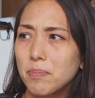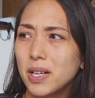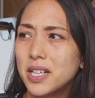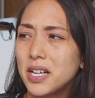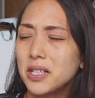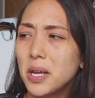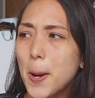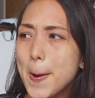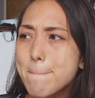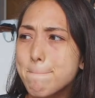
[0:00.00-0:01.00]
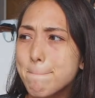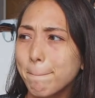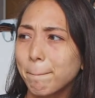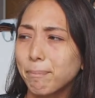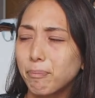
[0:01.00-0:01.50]
it tastes like
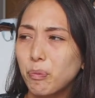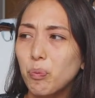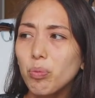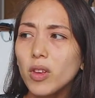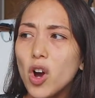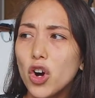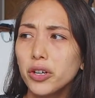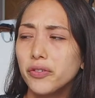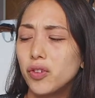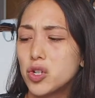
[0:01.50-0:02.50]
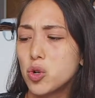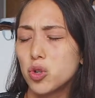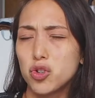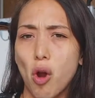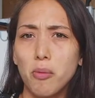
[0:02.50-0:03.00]

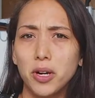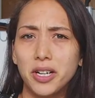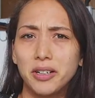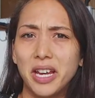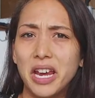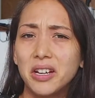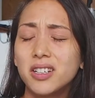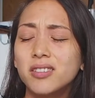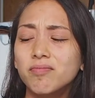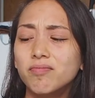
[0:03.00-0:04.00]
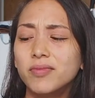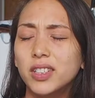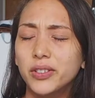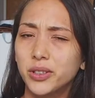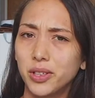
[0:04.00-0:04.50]
artificial strawberry cake,
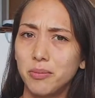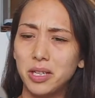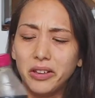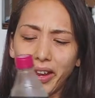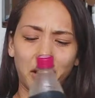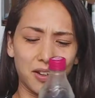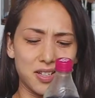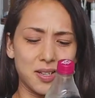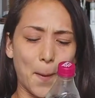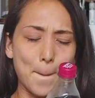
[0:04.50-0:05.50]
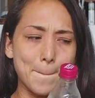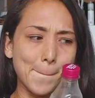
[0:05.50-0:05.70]
if you know what I mean. Like, it's...